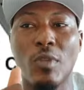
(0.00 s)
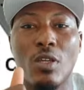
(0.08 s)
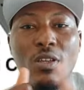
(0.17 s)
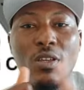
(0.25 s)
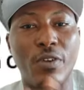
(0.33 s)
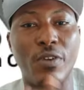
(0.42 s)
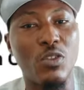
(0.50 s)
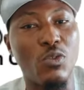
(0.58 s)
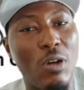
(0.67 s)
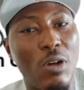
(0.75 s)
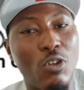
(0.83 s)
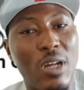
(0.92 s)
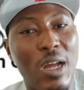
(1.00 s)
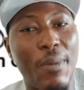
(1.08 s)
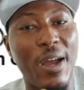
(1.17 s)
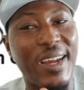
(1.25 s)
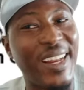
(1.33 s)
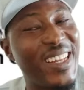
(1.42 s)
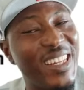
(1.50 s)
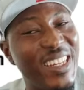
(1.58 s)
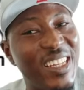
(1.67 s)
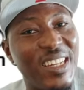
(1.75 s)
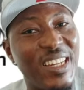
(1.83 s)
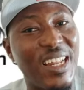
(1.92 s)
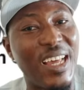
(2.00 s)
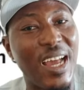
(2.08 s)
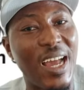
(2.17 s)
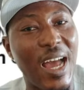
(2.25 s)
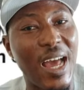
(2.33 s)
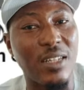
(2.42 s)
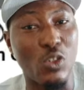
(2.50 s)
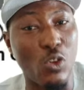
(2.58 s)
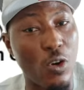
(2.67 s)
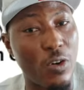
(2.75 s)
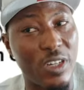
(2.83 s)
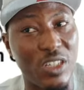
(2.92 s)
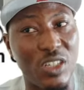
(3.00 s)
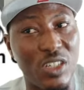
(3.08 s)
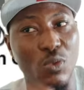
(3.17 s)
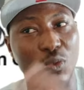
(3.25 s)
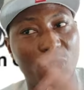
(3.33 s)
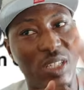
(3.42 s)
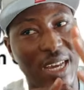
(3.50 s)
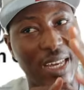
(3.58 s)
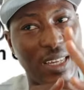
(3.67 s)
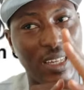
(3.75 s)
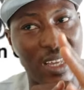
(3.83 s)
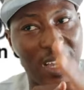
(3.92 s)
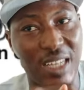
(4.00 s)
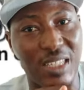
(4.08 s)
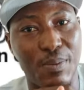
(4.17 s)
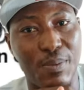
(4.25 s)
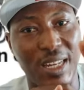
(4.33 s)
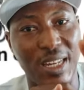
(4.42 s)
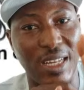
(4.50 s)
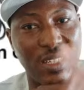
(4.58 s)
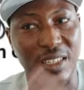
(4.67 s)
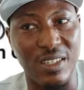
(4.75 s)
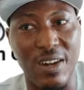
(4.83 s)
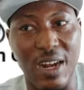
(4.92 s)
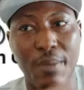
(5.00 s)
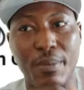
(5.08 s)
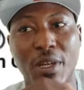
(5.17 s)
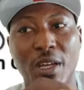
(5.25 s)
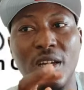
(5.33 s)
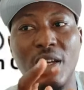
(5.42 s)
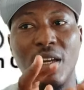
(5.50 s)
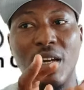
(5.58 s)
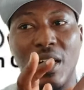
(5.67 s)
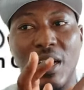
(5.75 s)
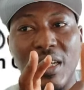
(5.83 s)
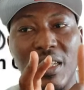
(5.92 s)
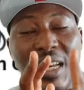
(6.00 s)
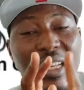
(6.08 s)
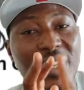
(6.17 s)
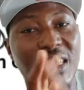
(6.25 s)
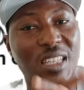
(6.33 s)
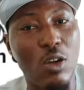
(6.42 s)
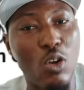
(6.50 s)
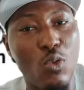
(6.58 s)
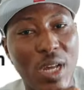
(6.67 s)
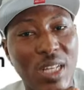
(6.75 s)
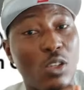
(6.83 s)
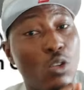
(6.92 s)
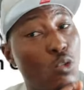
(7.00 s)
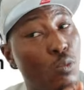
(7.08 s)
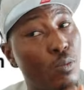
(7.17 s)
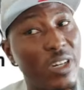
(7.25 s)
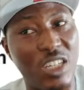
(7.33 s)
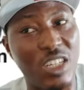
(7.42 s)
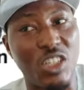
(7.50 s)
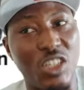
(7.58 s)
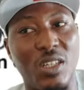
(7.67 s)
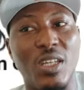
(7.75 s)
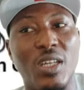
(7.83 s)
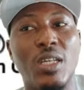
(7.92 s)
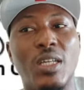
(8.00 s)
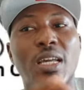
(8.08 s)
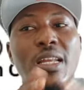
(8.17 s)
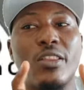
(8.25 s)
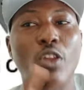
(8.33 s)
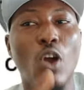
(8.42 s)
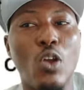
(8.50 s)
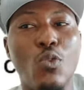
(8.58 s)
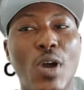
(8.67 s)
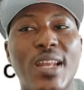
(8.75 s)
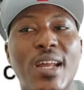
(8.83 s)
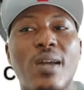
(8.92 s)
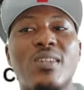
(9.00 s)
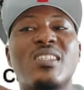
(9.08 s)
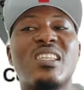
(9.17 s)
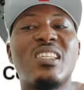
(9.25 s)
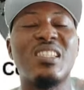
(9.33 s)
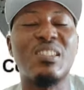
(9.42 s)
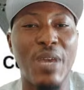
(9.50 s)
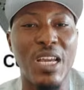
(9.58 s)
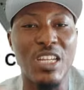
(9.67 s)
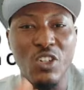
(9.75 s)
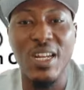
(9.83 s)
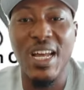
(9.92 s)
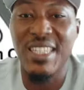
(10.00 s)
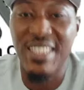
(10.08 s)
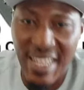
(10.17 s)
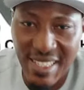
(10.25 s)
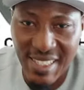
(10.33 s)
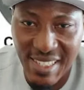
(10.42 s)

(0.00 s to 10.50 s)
first one I'll talk about cleaning and storage, which I explain and describe. Then the second one is lubrication. And the third one now is inspection and testing.